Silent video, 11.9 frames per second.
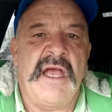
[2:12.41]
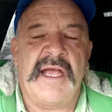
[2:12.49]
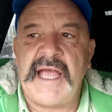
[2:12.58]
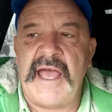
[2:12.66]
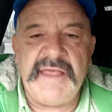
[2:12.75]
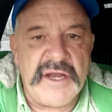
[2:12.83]

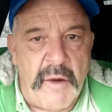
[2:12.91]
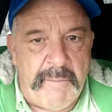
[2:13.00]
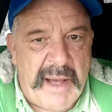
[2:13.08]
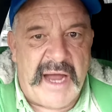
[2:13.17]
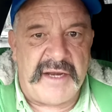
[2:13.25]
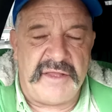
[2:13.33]
Okay, they're not
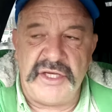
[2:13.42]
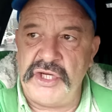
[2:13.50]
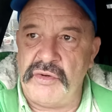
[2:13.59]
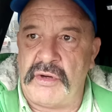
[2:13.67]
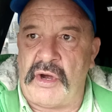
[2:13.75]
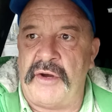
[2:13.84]
part of the
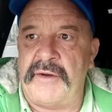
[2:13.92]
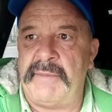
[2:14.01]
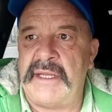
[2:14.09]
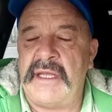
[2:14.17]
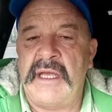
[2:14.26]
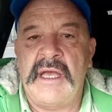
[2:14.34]
new
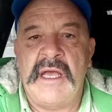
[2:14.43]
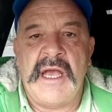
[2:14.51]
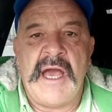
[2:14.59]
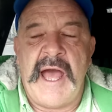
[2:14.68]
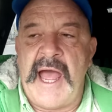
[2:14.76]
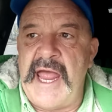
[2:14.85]
economy,
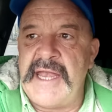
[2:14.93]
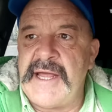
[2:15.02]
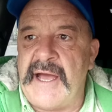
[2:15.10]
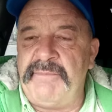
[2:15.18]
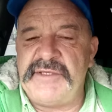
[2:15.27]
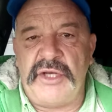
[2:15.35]
and
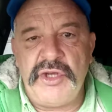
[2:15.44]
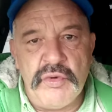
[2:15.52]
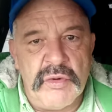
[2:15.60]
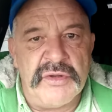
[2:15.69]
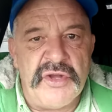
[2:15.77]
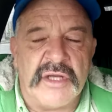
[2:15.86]
uh, so you
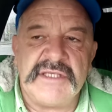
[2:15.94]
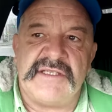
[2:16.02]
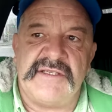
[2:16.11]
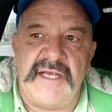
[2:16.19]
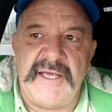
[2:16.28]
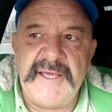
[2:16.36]
will not
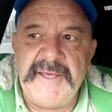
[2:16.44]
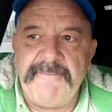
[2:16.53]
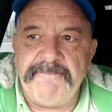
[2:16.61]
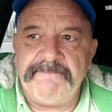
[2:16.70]
see